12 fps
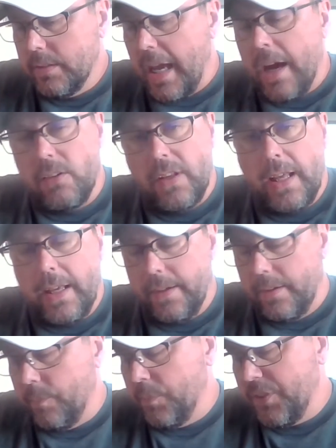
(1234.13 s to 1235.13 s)

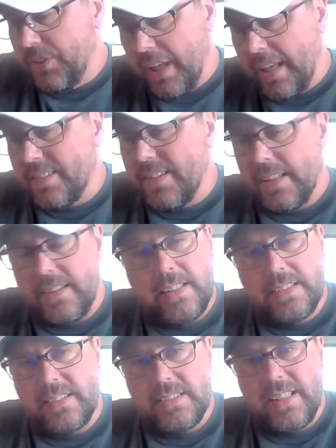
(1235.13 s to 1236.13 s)
outline says that
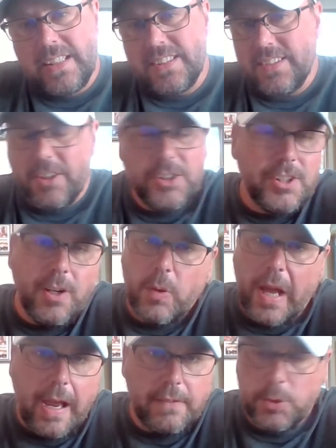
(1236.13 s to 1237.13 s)
this is necessary, you don't
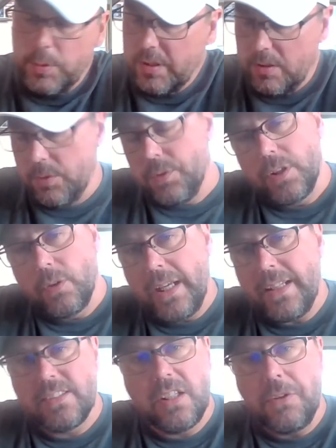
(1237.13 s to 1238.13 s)
have to include it.
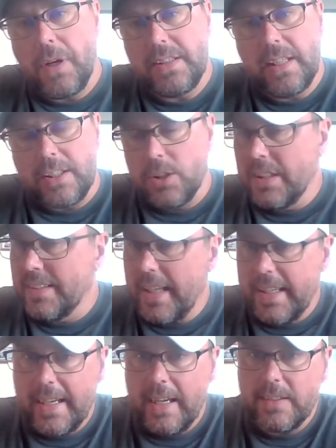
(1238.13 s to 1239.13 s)
Okay, that's the great thing. You can
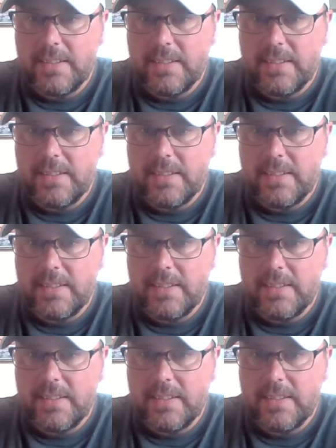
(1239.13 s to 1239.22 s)
take it out